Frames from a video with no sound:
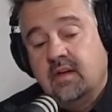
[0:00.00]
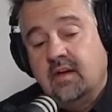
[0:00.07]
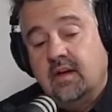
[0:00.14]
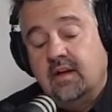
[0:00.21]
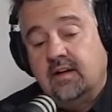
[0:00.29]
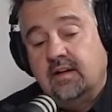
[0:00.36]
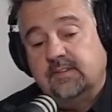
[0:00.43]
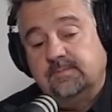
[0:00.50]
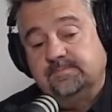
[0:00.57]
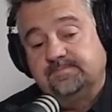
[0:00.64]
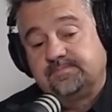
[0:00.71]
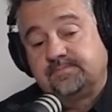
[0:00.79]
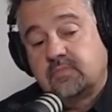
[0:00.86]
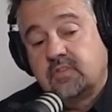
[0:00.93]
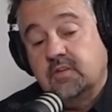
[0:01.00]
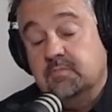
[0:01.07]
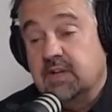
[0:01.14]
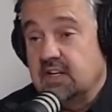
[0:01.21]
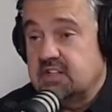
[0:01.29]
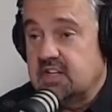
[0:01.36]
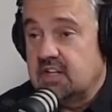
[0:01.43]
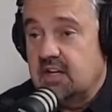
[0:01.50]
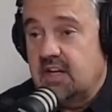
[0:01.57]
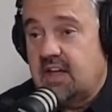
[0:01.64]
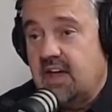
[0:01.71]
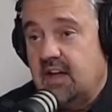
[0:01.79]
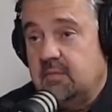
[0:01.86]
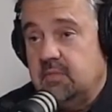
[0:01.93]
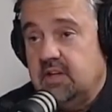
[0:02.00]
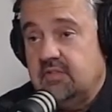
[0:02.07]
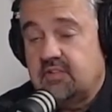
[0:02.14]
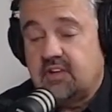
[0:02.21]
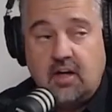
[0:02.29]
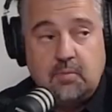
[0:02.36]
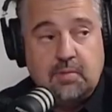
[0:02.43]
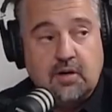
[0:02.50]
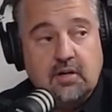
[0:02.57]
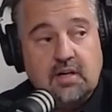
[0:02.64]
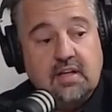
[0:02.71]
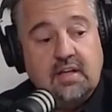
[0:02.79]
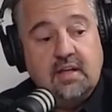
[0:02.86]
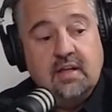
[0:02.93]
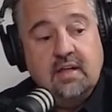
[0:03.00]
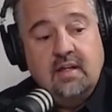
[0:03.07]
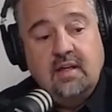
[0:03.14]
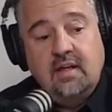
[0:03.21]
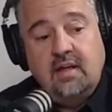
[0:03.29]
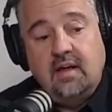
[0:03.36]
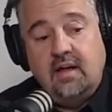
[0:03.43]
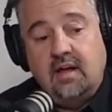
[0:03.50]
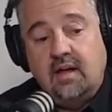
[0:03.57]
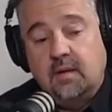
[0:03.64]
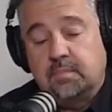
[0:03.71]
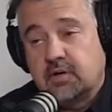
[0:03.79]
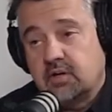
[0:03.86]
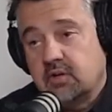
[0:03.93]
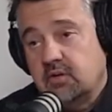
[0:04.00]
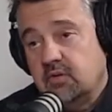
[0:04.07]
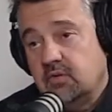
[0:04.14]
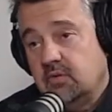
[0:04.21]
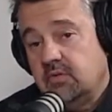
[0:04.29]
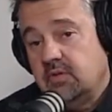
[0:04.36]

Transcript: the military academies, Cal Berkeley, Purdue.